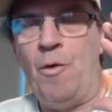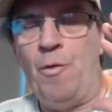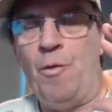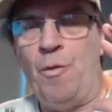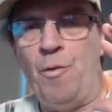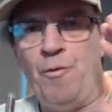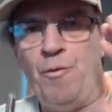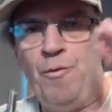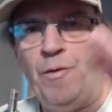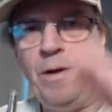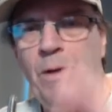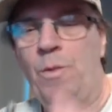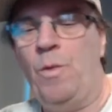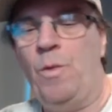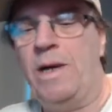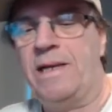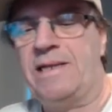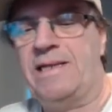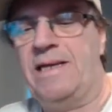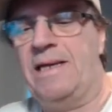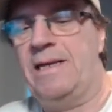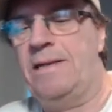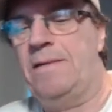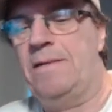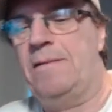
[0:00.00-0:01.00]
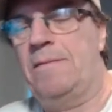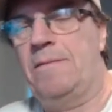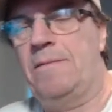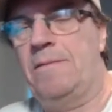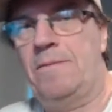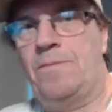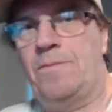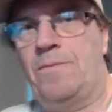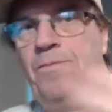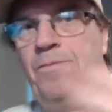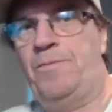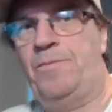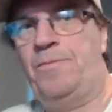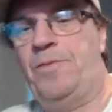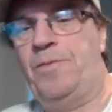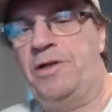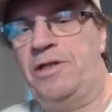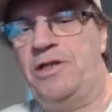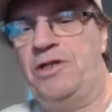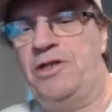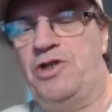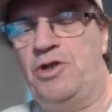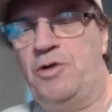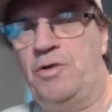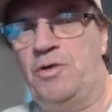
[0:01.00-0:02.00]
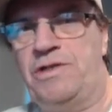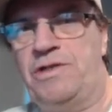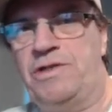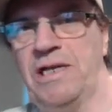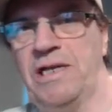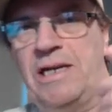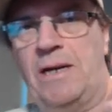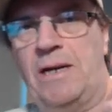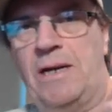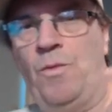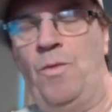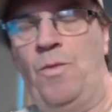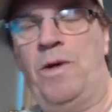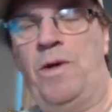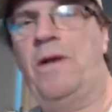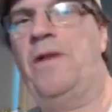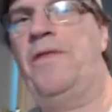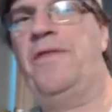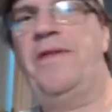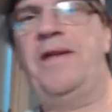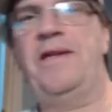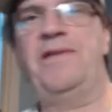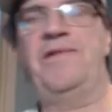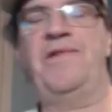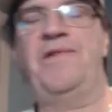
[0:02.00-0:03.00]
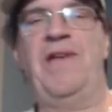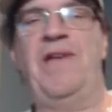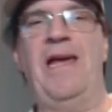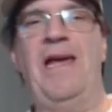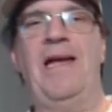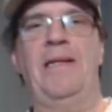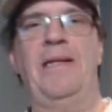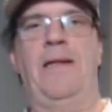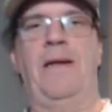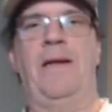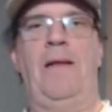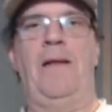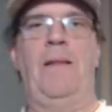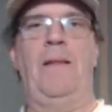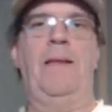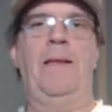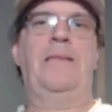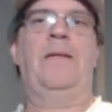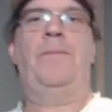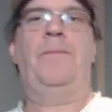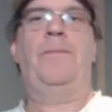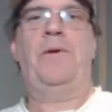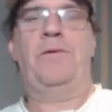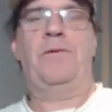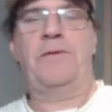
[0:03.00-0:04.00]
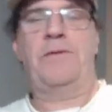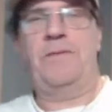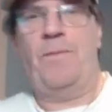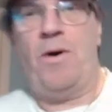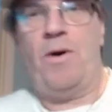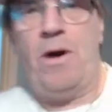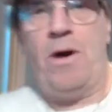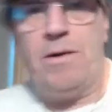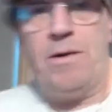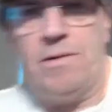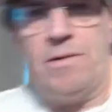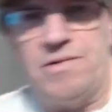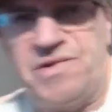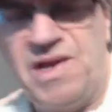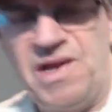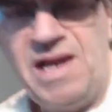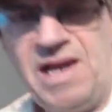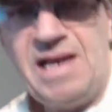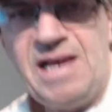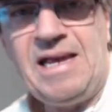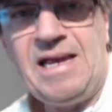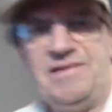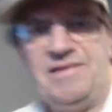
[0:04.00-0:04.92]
re-wicked it, put the juice in it. And one of the things, again, that I liked about the bottles is